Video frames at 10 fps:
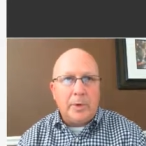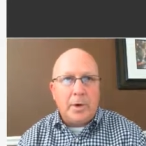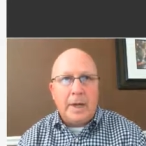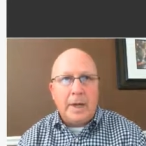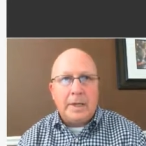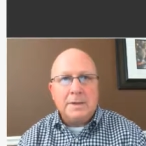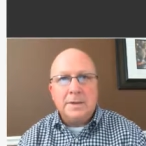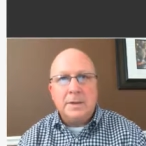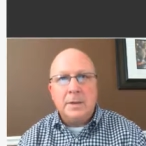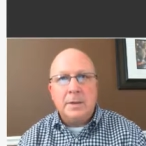The heart
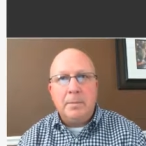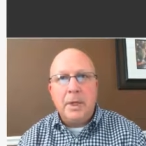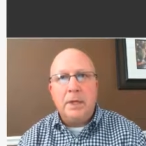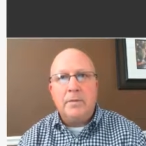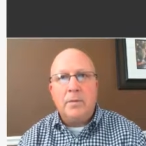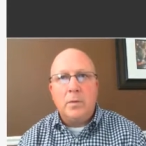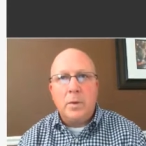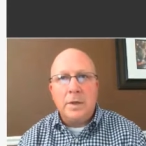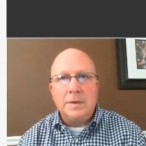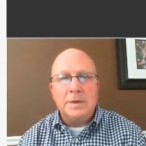acts in many different
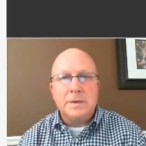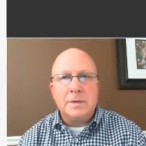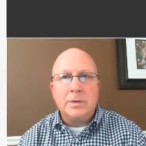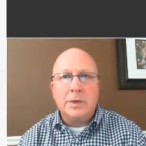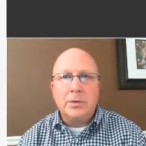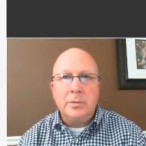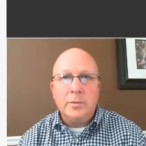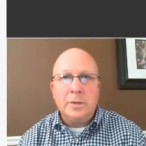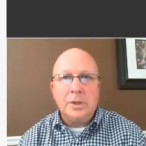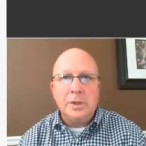ways. It's an
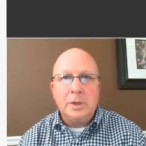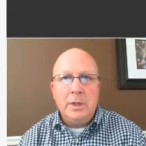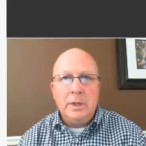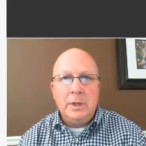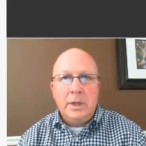electrical machine.